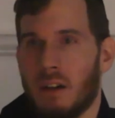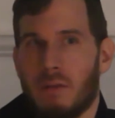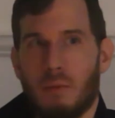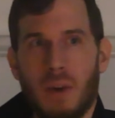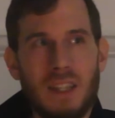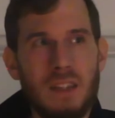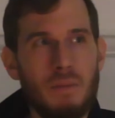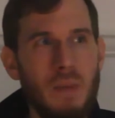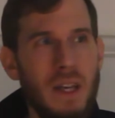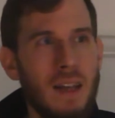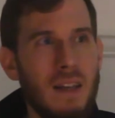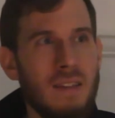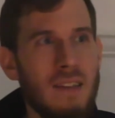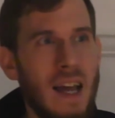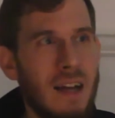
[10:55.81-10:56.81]
of what's
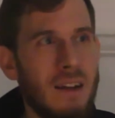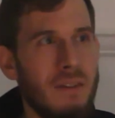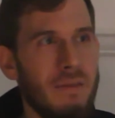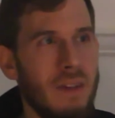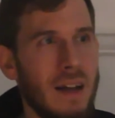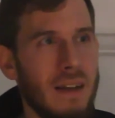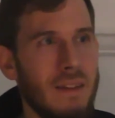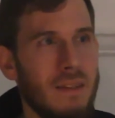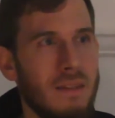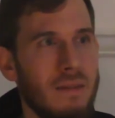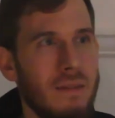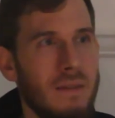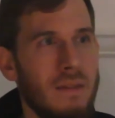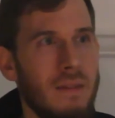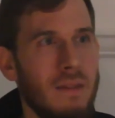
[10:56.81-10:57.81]
being
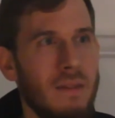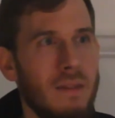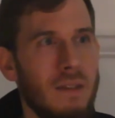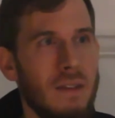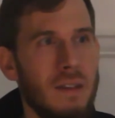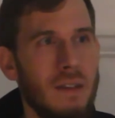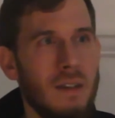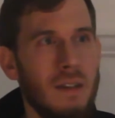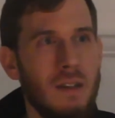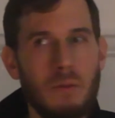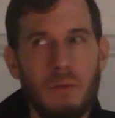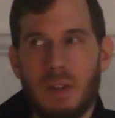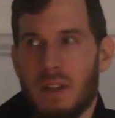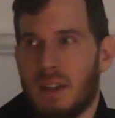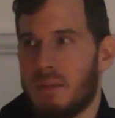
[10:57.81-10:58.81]
sacrificed
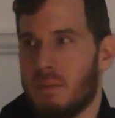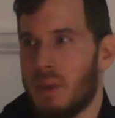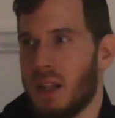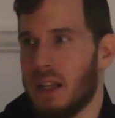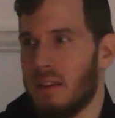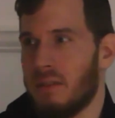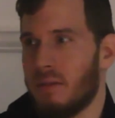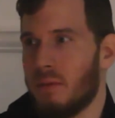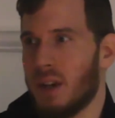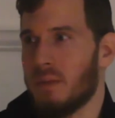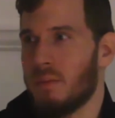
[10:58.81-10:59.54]
with this belief.